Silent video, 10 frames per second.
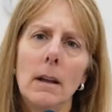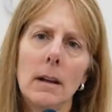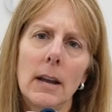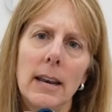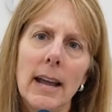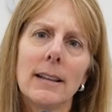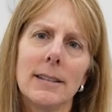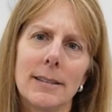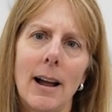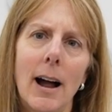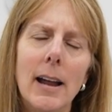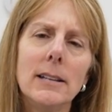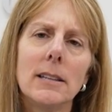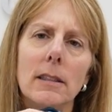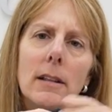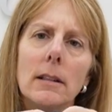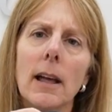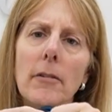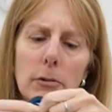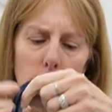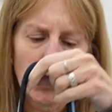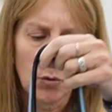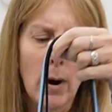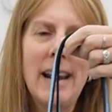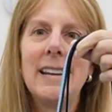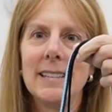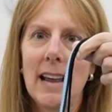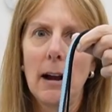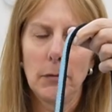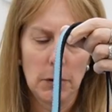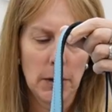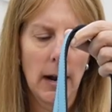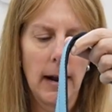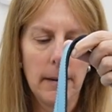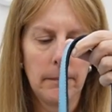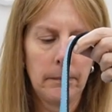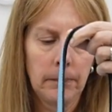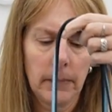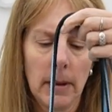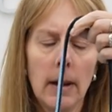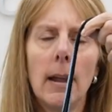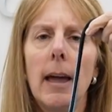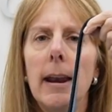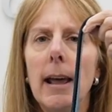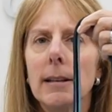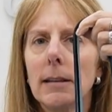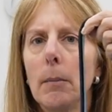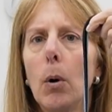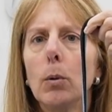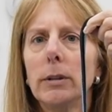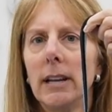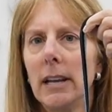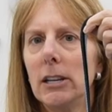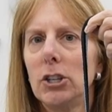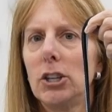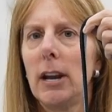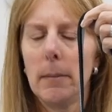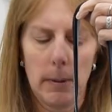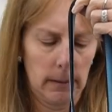connect the sides. The leather trains after time and it ends up holding its shape.